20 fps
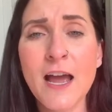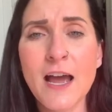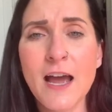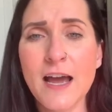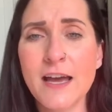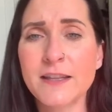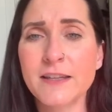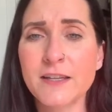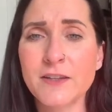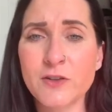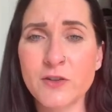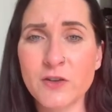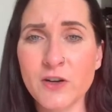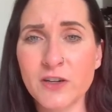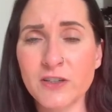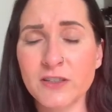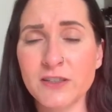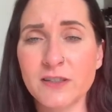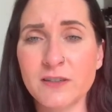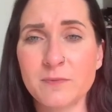and then they're
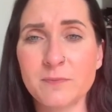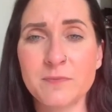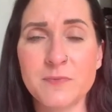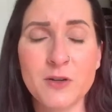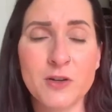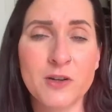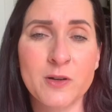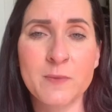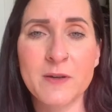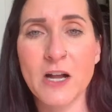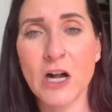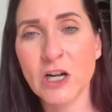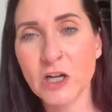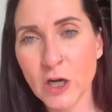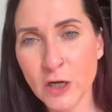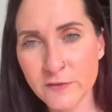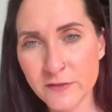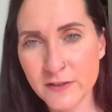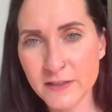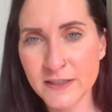going to be
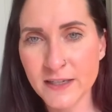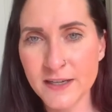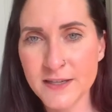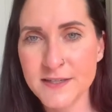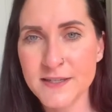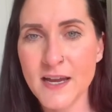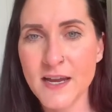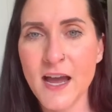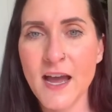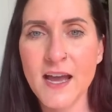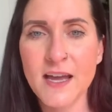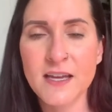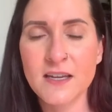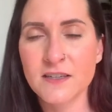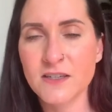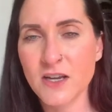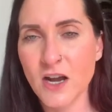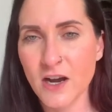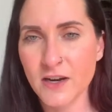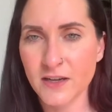hungover the next day and
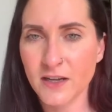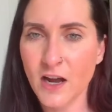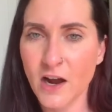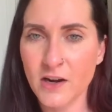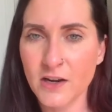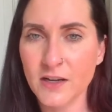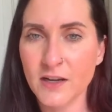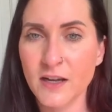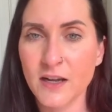yada yada.